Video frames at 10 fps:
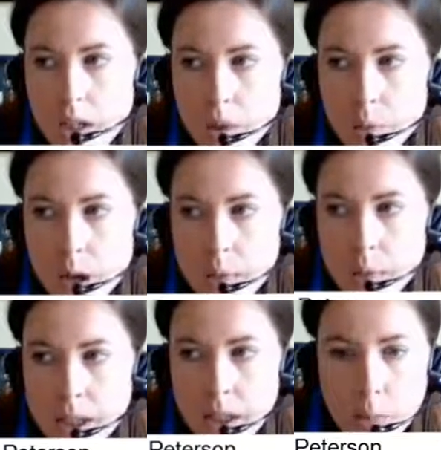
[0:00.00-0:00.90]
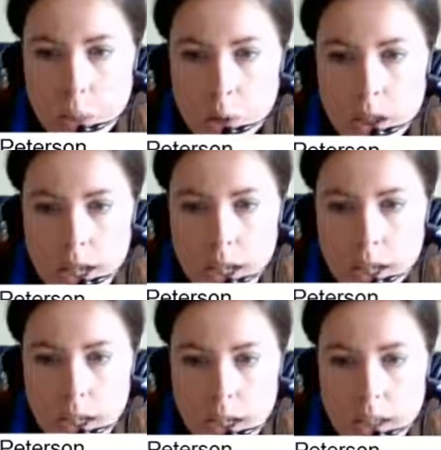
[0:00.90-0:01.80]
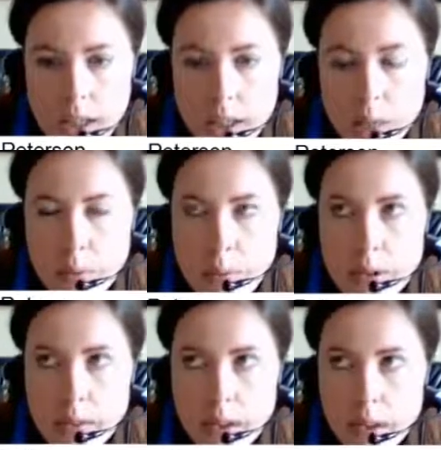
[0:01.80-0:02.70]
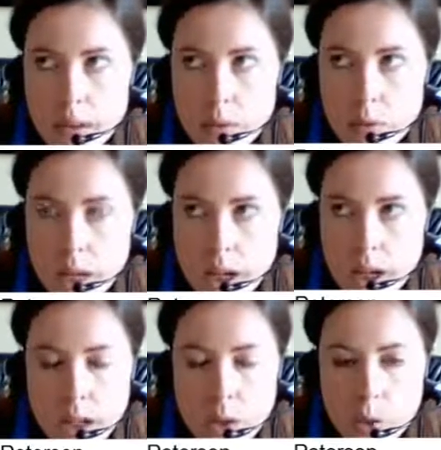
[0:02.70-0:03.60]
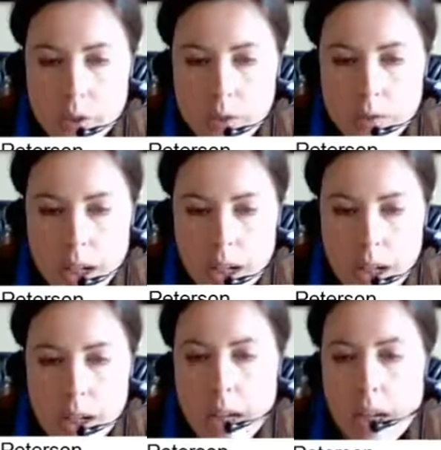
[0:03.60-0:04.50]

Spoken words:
It was probably a couple of decades, maybe even 3 decades worth of data.